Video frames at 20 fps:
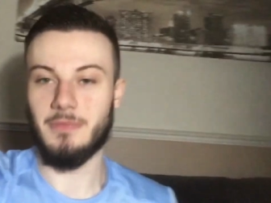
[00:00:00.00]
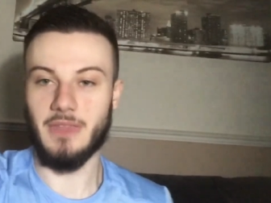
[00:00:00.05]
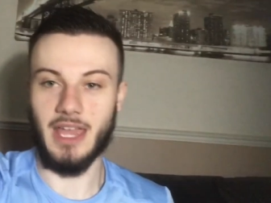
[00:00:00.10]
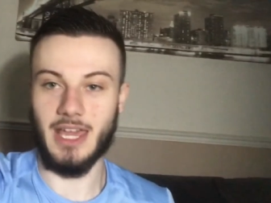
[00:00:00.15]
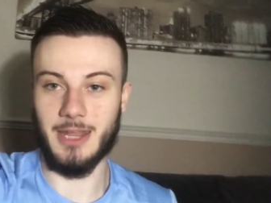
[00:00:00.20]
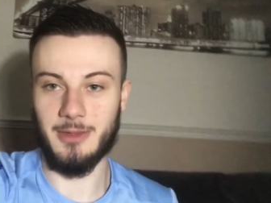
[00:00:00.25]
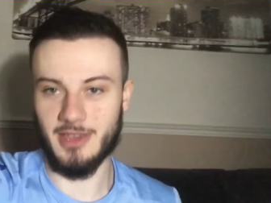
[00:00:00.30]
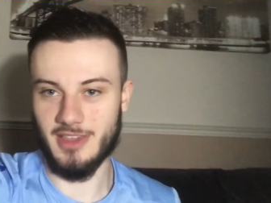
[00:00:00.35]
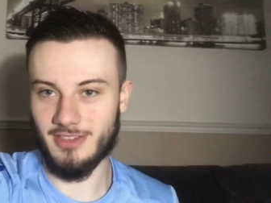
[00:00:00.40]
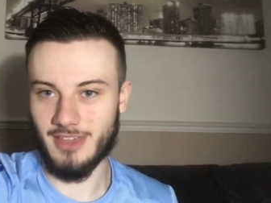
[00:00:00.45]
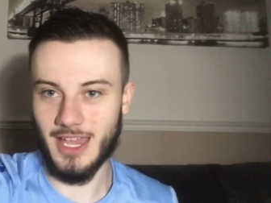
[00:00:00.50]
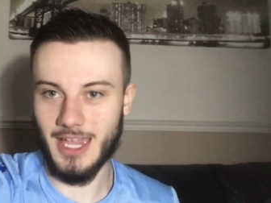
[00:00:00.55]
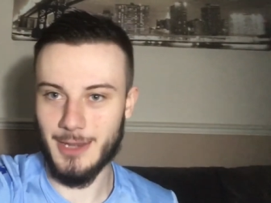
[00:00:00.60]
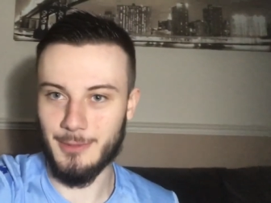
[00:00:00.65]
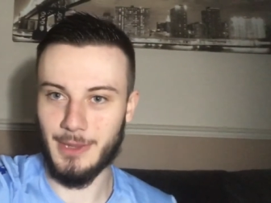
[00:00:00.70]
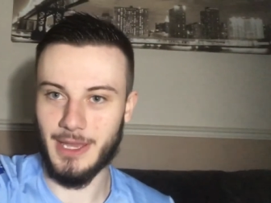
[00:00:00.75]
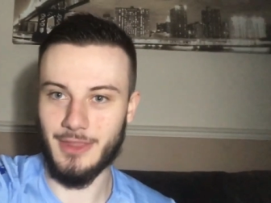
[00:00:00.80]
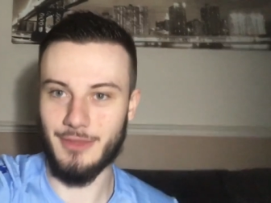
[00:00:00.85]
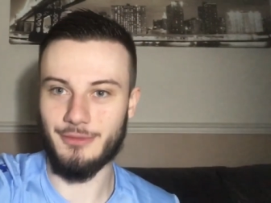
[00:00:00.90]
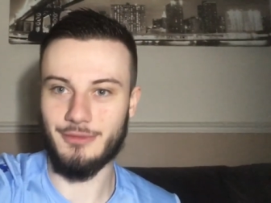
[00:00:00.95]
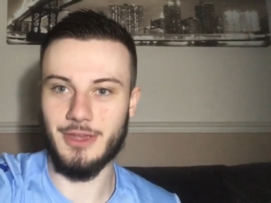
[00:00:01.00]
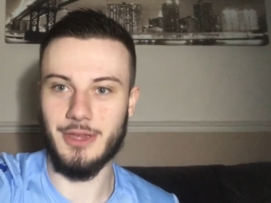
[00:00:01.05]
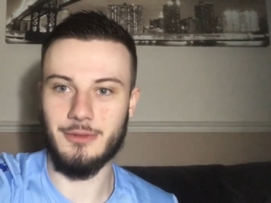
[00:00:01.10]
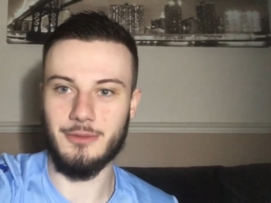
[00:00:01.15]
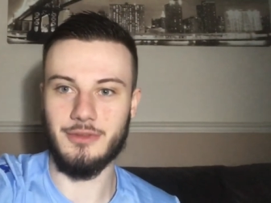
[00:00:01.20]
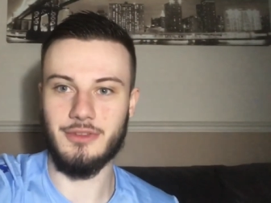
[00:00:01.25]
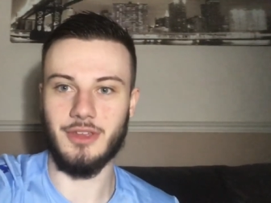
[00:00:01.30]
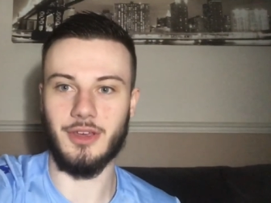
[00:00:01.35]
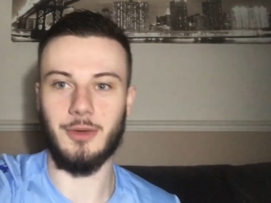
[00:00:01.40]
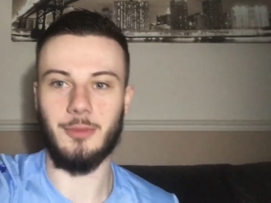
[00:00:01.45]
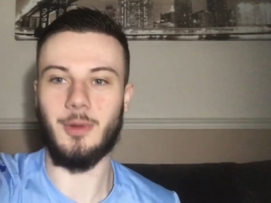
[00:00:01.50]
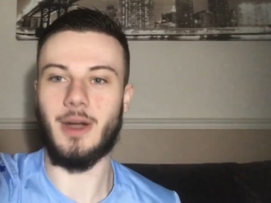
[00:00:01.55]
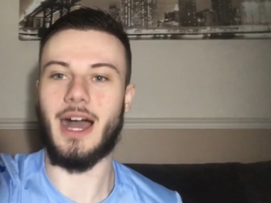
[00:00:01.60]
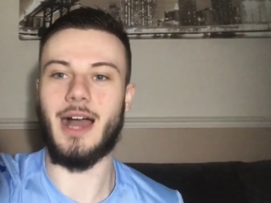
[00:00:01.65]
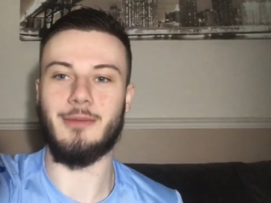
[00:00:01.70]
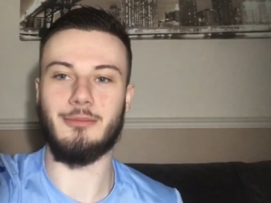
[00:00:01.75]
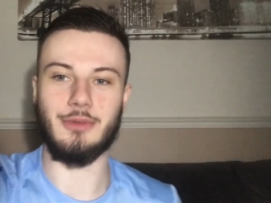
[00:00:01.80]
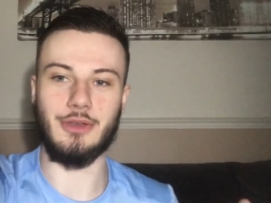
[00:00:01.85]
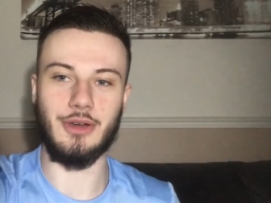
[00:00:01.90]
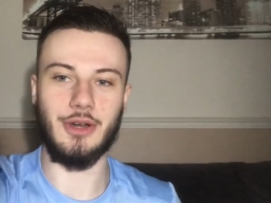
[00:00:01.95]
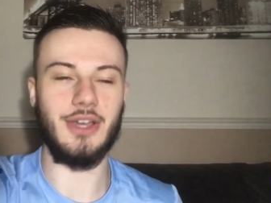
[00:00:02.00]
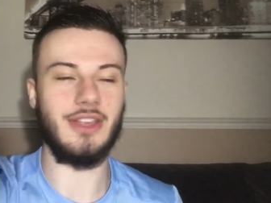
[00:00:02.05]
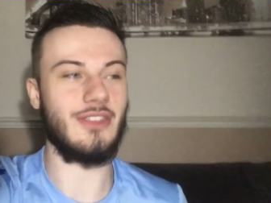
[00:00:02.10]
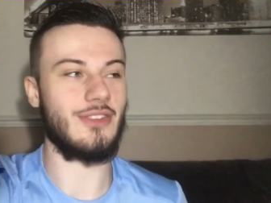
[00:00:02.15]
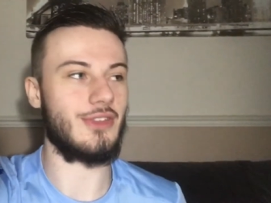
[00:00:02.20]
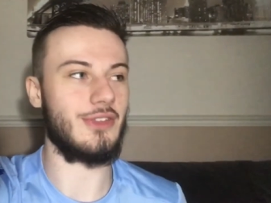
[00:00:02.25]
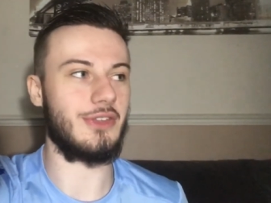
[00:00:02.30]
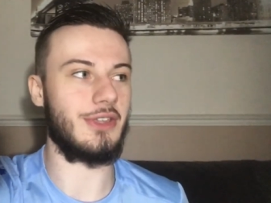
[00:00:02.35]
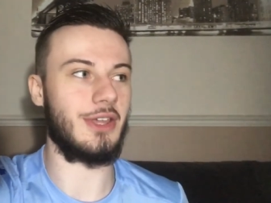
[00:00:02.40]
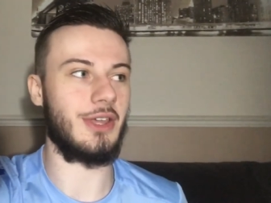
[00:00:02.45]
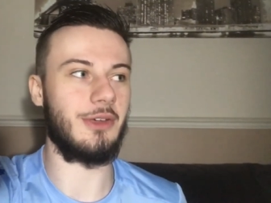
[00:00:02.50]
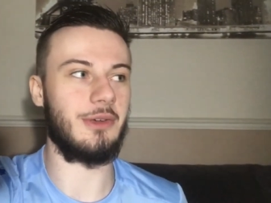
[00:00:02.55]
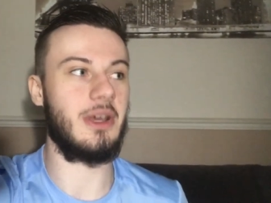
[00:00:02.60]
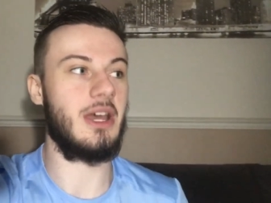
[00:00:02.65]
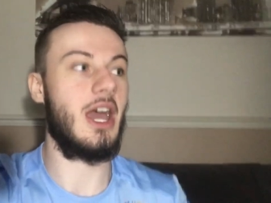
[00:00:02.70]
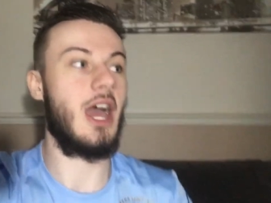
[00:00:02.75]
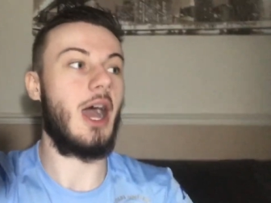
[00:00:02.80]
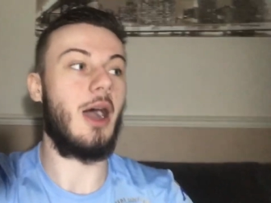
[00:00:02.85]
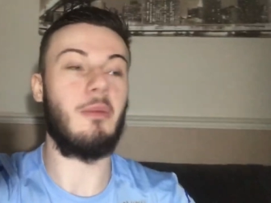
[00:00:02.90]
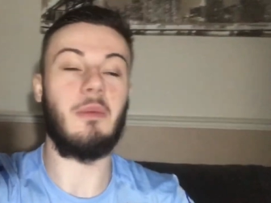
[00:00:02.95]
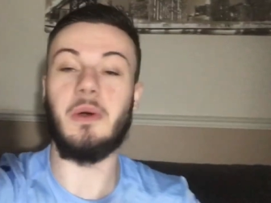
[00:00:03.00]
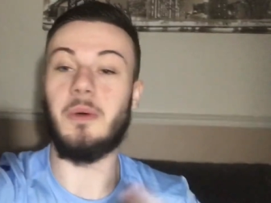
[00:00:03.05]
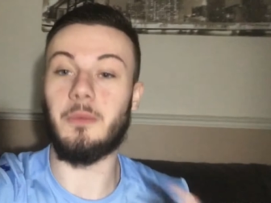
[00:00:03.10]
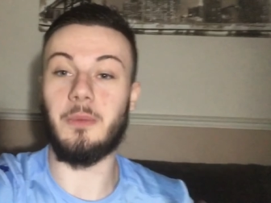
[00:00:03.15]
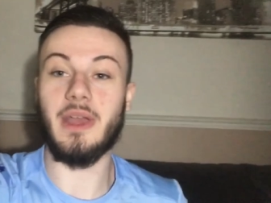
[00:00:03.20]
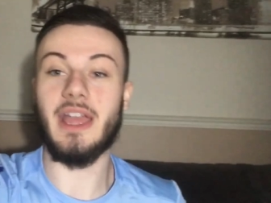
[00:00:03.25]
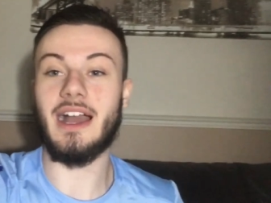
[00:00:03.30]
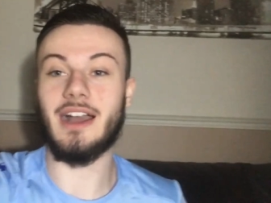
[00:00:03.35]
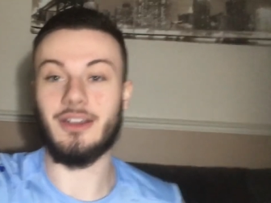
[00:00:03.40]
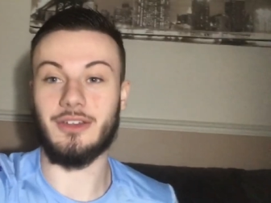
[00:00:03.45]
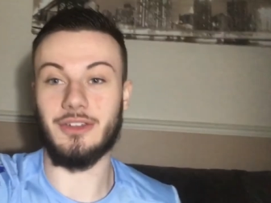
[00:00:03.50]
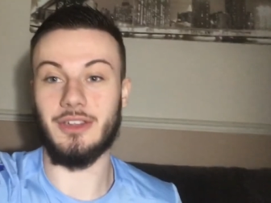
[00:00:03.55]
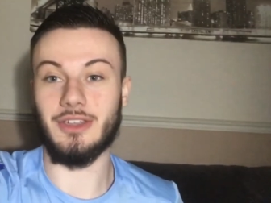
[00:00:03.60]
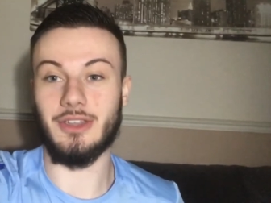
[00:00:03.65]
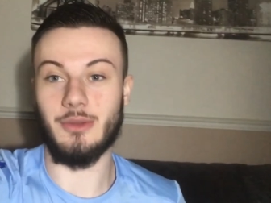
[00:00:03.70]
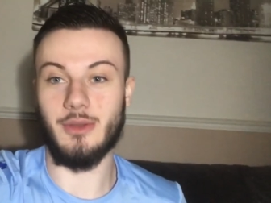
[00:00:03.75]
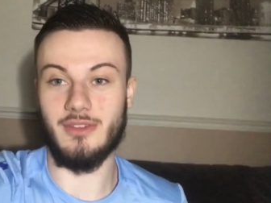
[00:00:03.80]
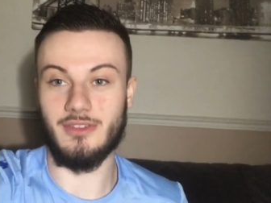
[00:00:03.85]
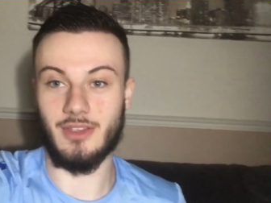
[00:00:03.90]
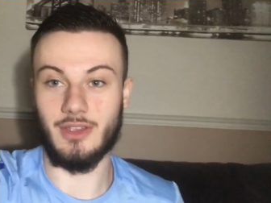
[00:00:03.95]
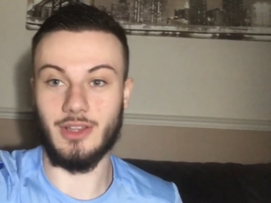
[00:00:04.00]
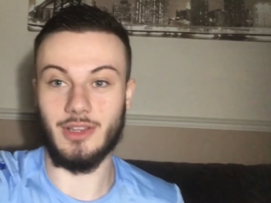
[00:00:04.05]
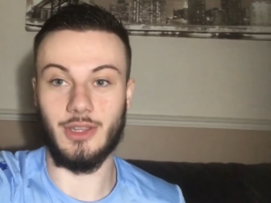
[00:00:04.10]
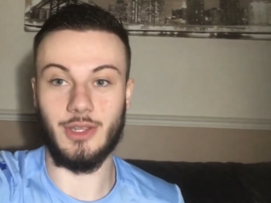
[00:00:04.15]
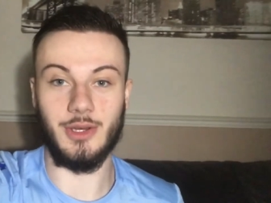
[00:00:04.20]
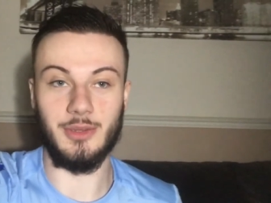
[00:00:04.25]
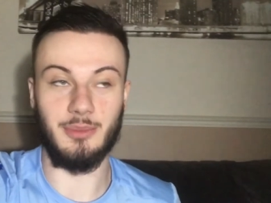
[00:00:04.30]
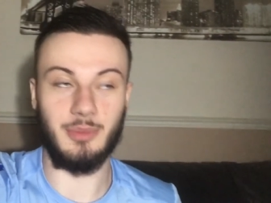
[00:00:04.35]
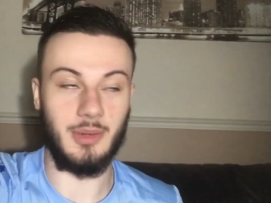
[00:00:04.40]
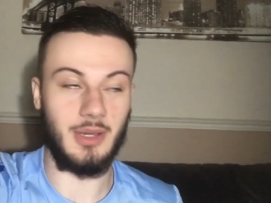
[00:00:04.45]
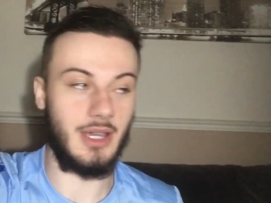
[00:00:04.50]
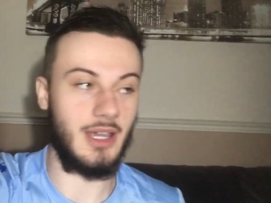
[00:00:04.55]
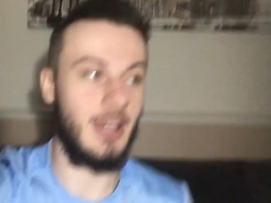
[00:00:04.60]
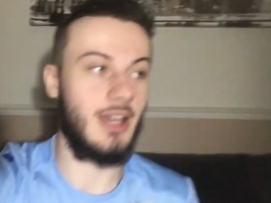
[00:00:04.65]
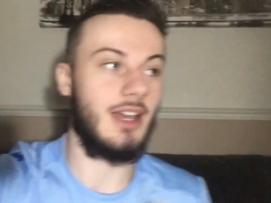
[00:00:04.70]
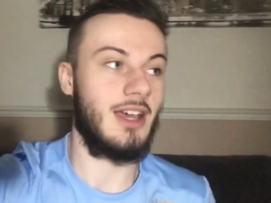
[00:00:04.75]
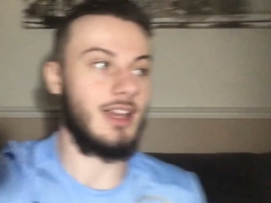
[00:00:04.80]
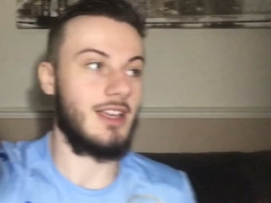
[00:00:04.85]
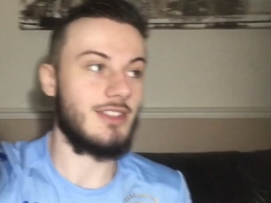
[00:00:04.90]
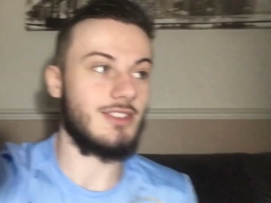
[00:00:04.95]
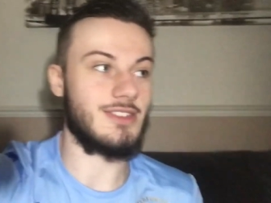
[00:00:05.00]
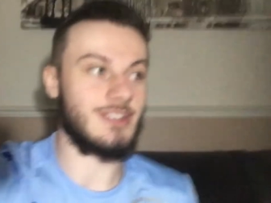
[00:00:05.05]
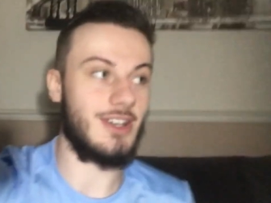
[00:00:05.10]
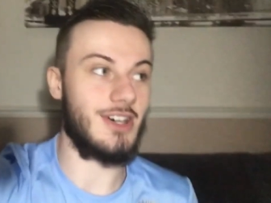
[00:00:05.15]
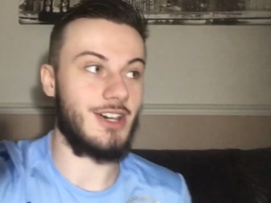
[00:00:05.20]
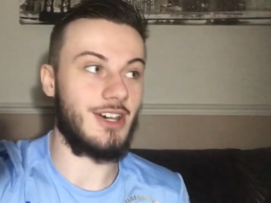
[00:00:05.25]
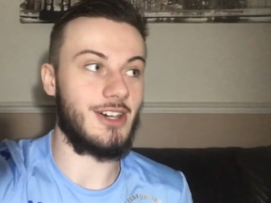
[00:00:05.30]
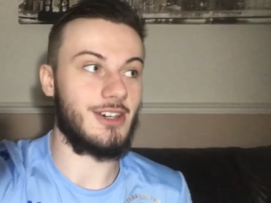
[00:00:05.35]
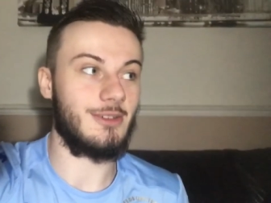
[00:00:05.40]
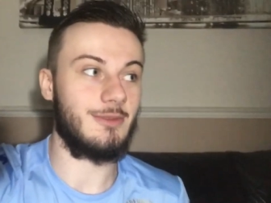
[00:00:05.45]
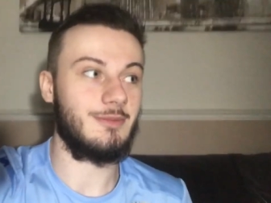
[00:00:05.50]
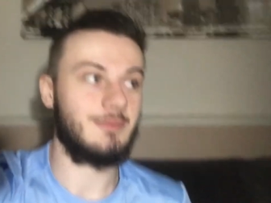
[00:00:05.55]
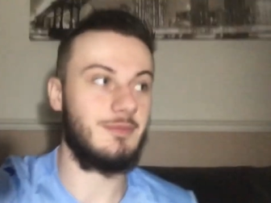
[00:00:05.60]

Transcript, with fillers: and I'm excited about the future, what I'm going to do and what we are going to do as a club. So